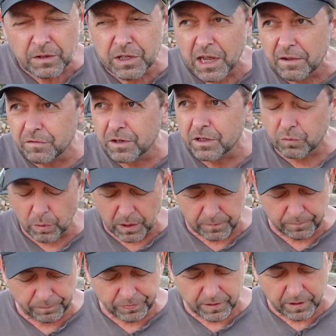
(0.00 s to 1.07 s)
Definite win.
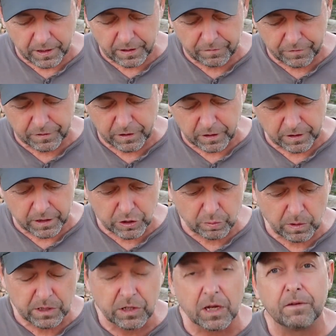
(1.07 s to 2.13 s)
This
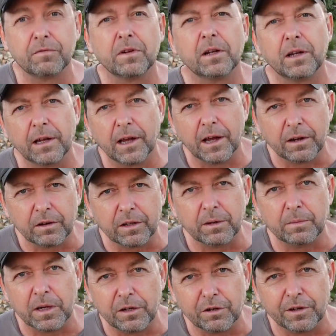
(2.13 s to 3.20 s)
one's definitely going on the
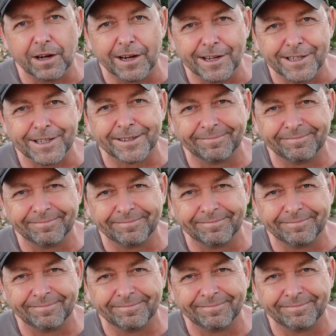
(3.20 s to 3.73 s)
menu, guys.